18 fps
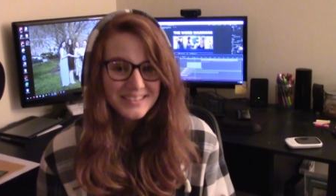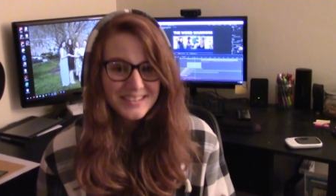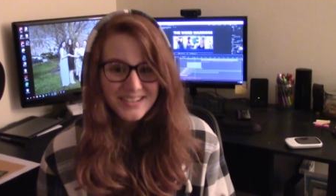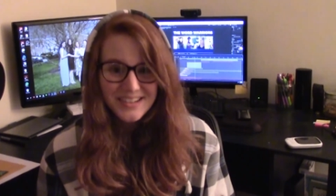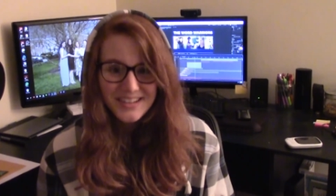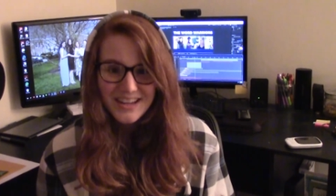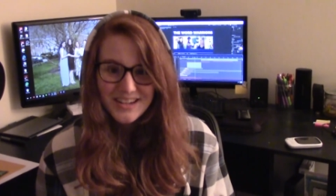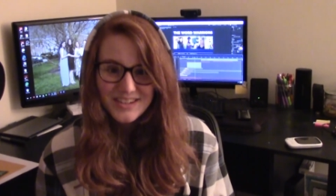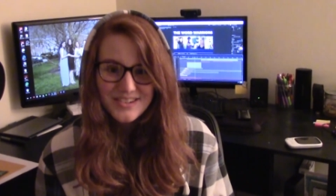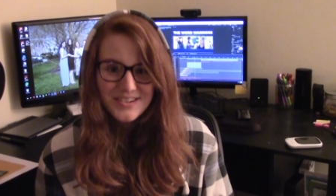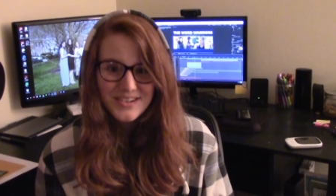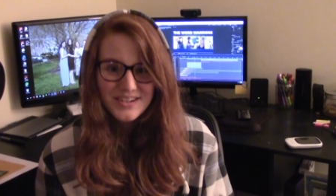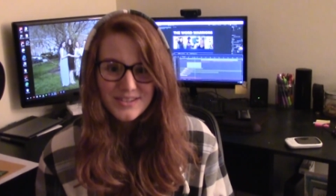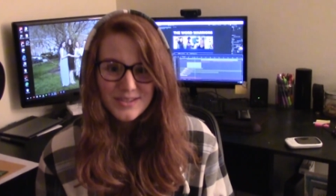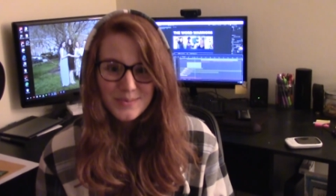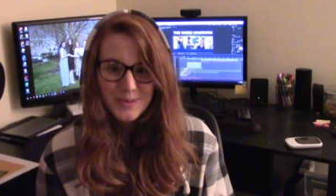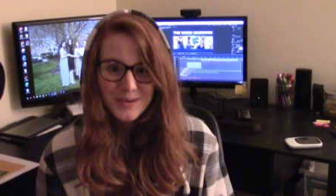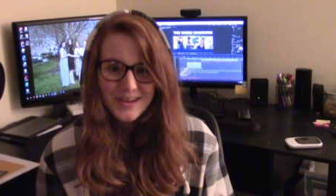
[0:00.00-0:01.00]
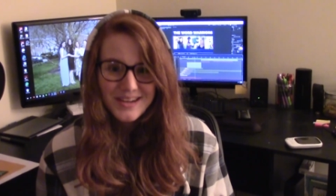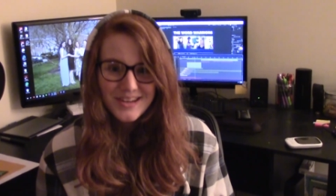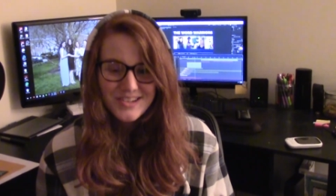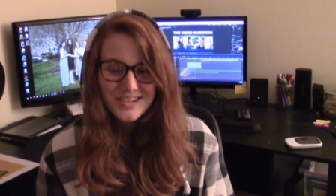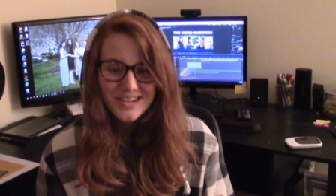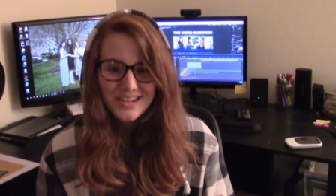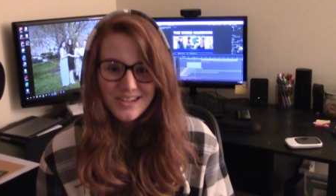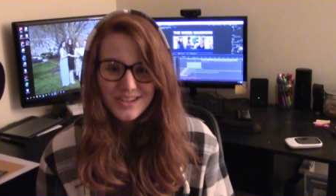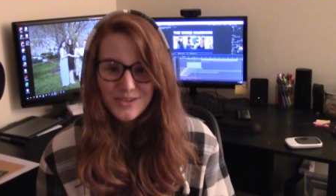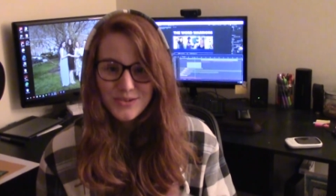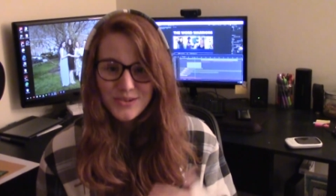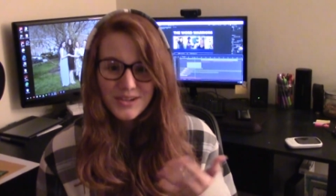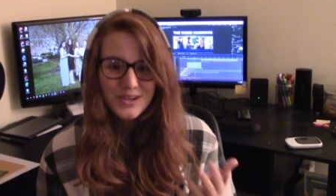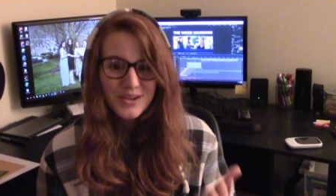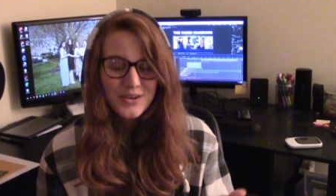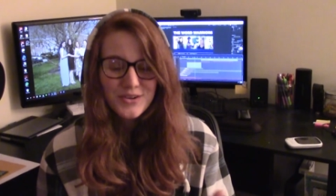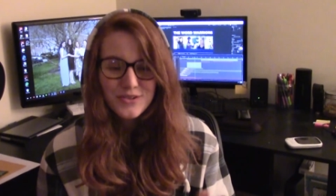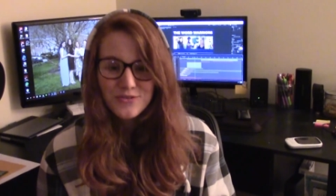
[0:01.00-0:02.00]
a little extra inspiration, you
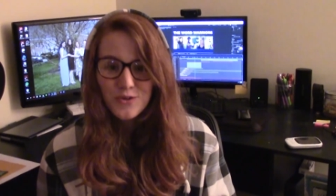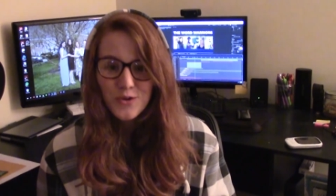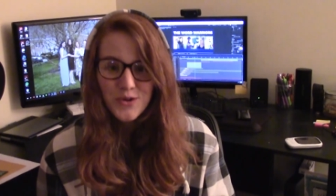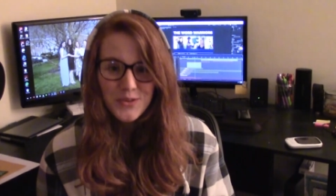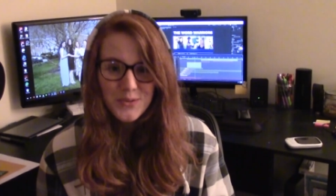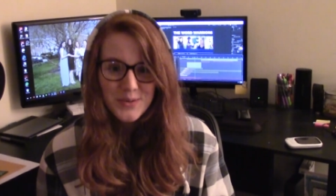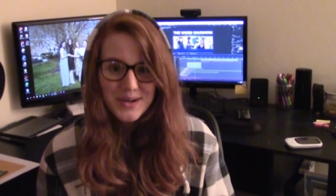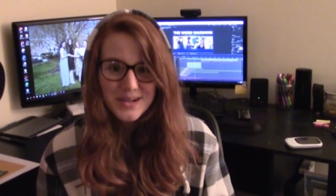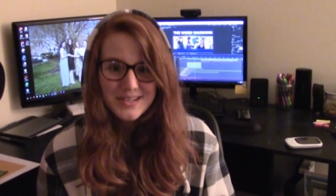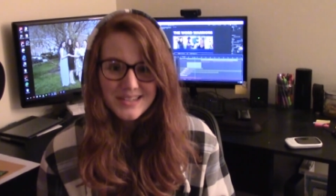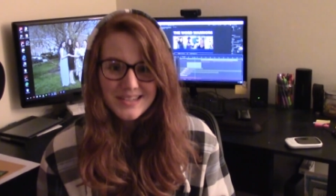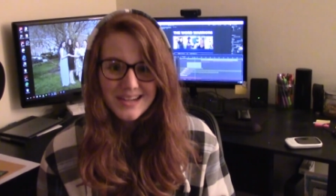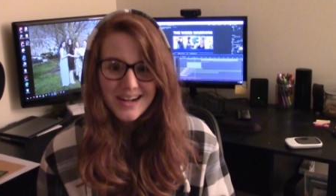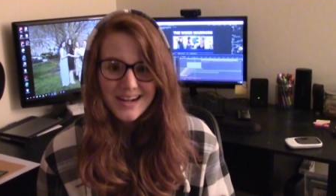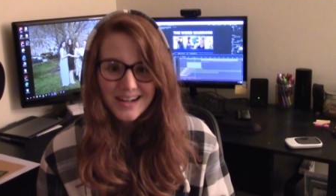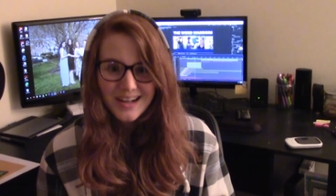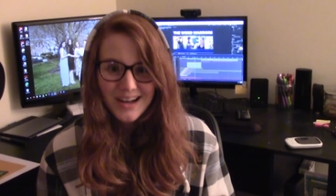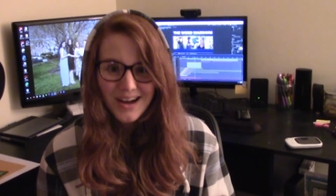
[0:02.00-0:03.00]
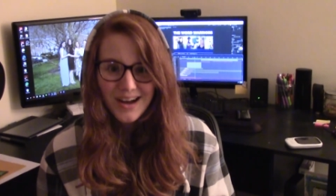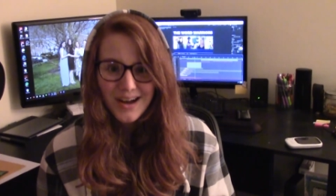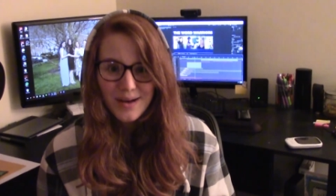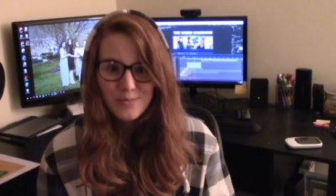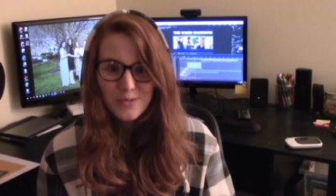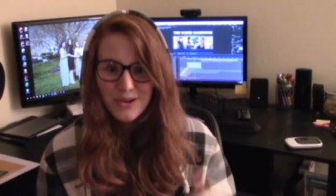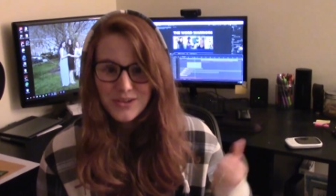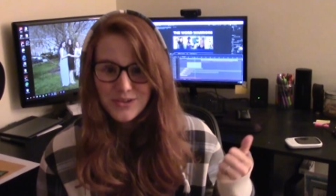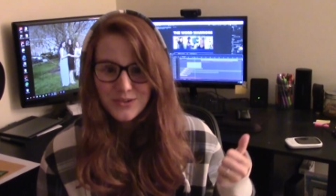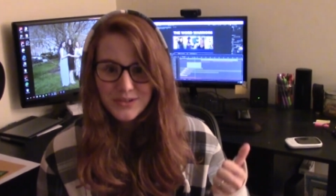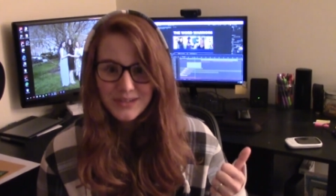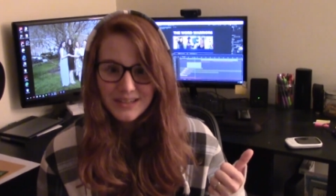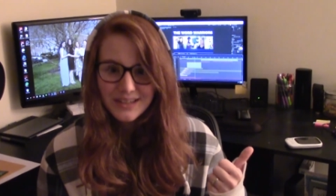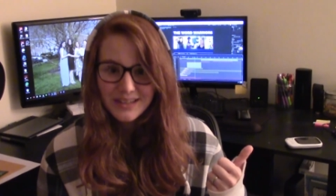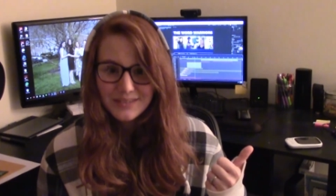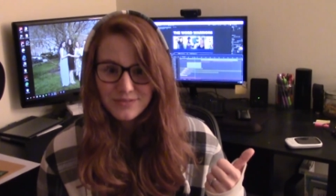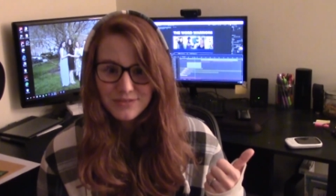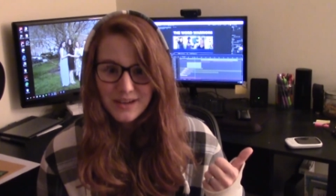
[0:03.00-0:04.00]
can go to 4thewords.com where you
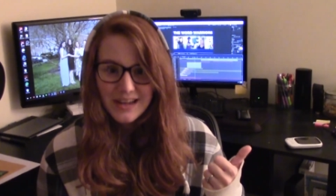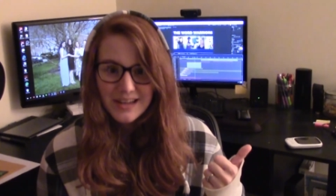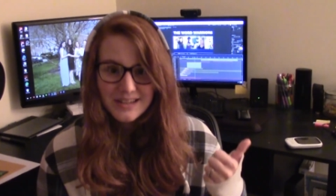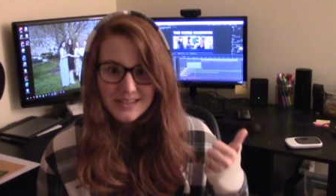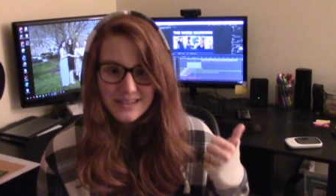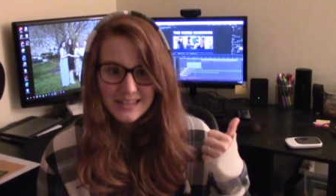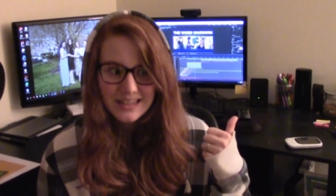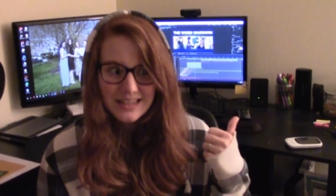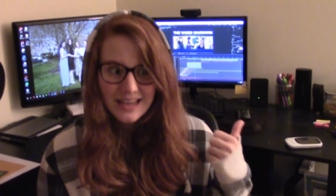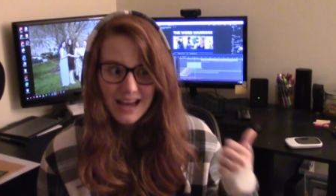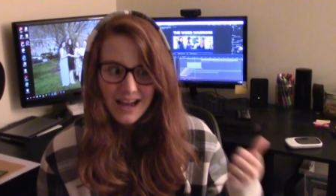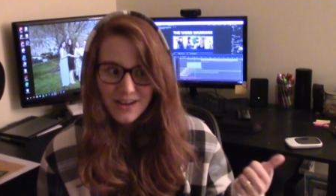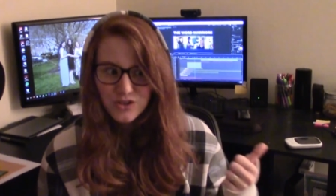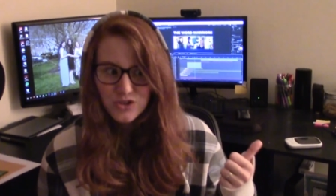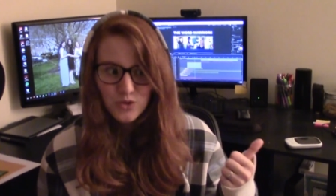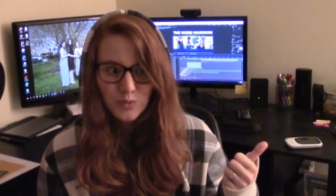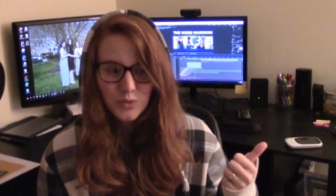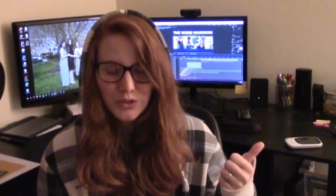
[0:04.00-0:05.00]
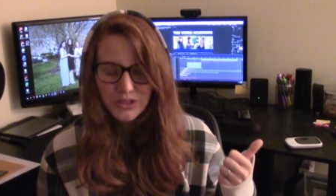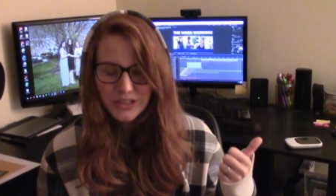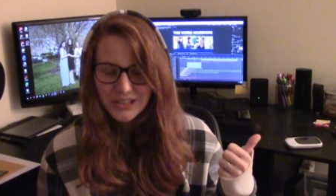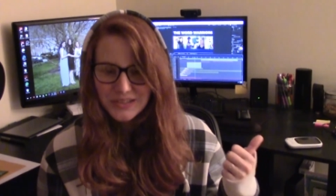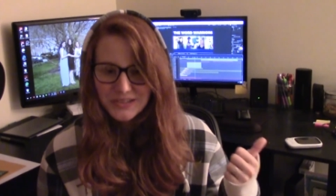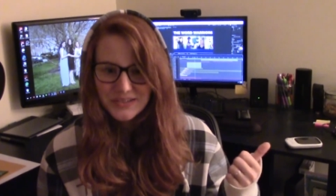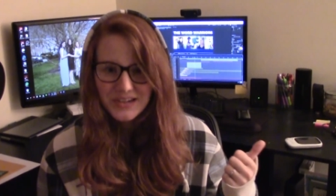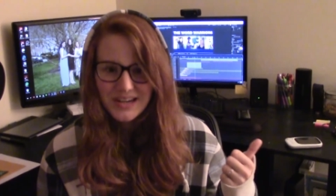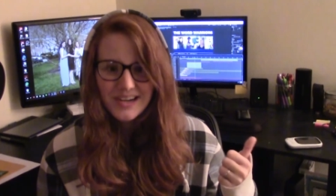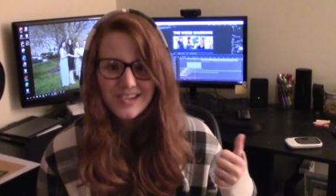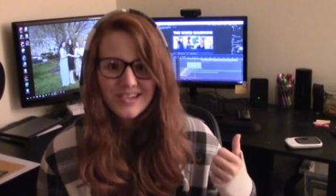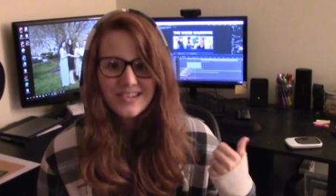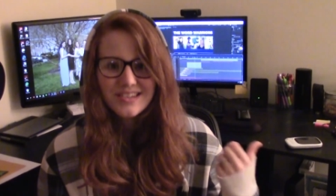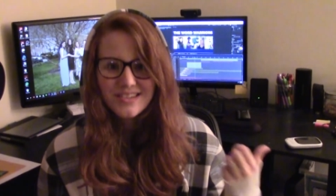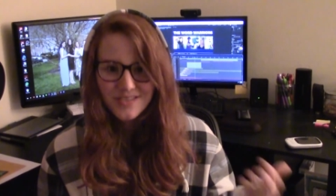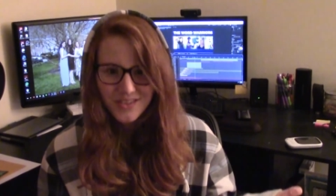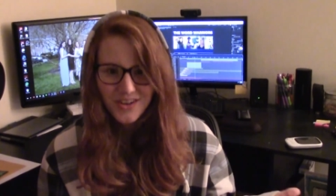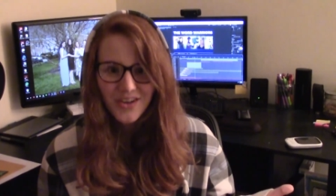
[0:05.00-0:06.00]
can fight the actual
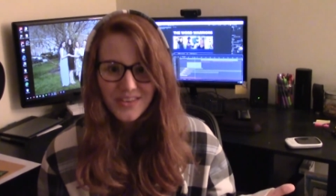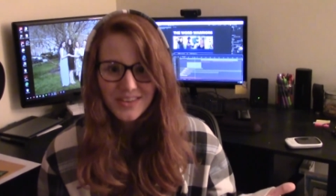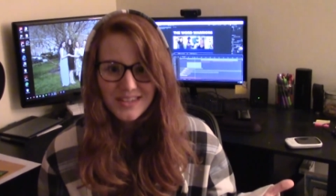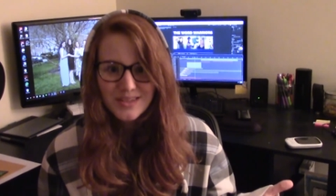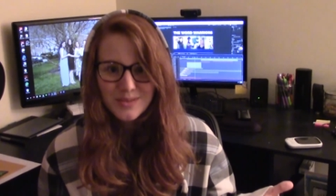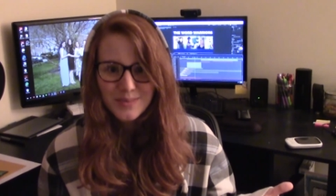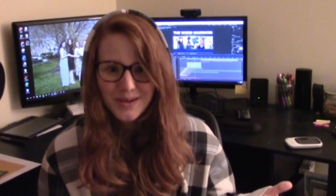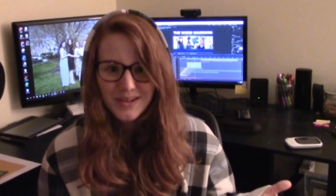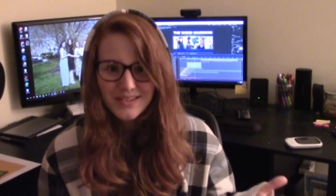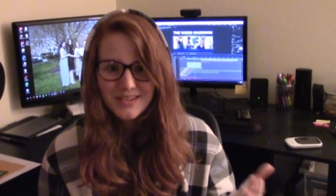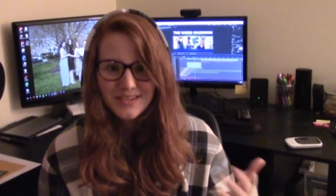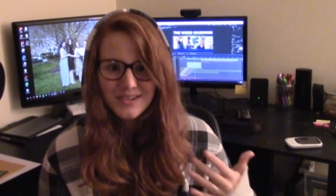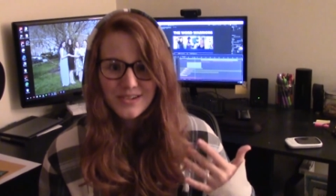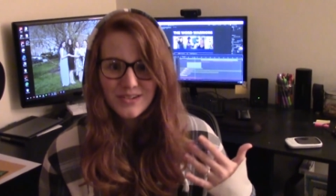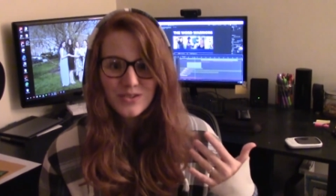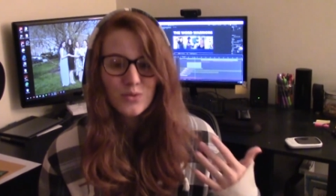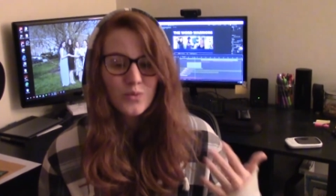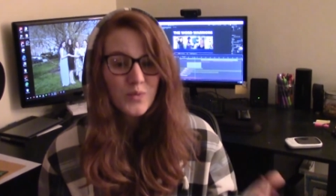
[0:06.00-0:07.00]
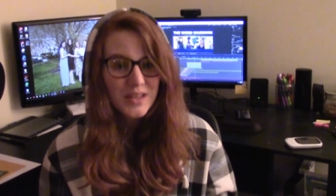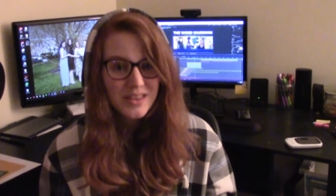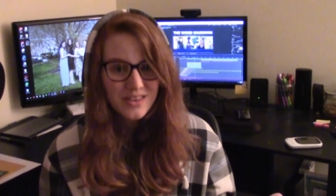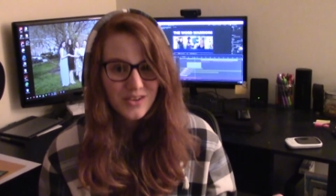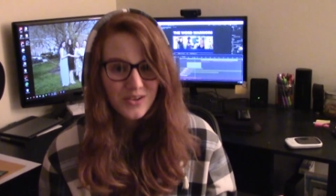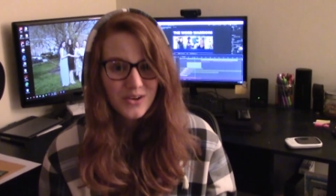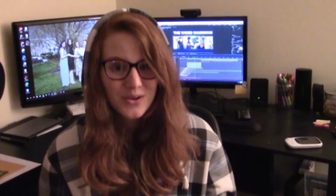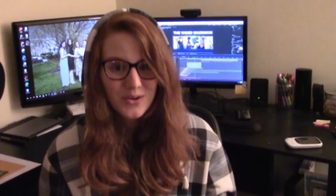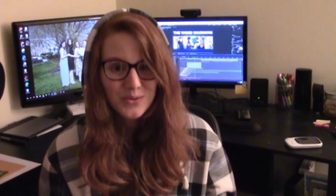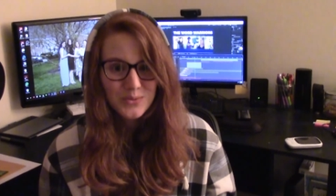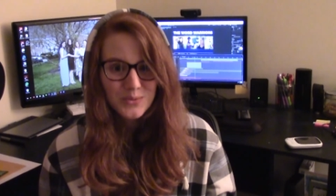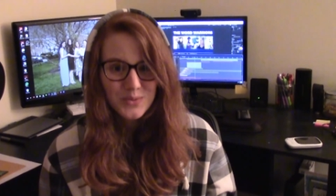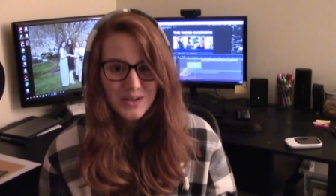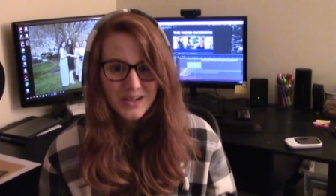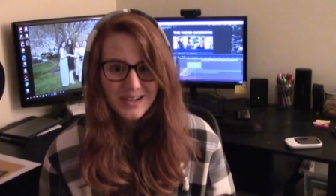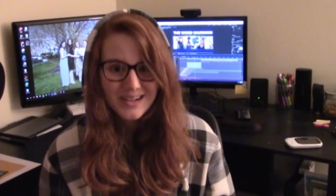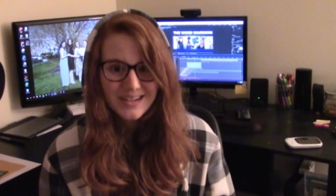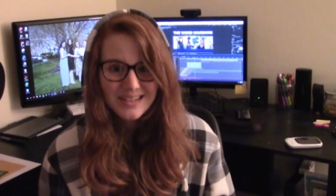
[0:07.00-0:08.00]
iterations of all these monsters with your own
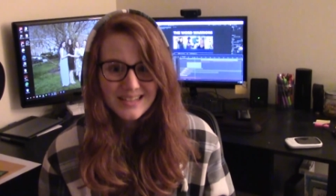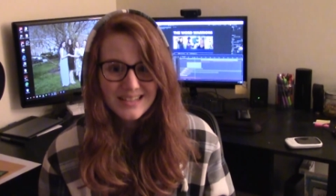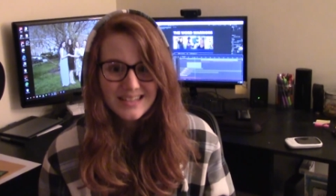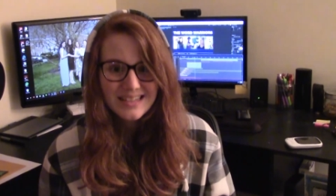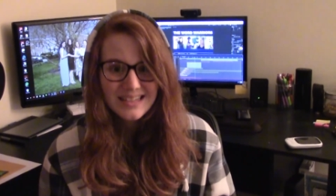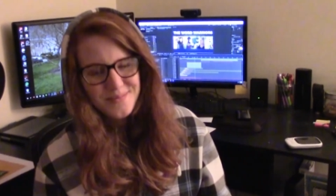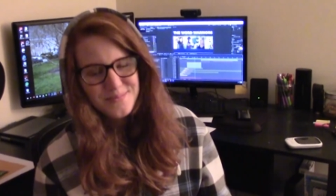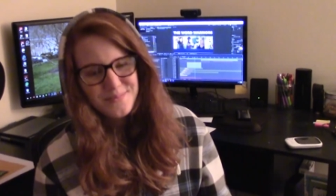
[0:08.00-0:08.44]
words.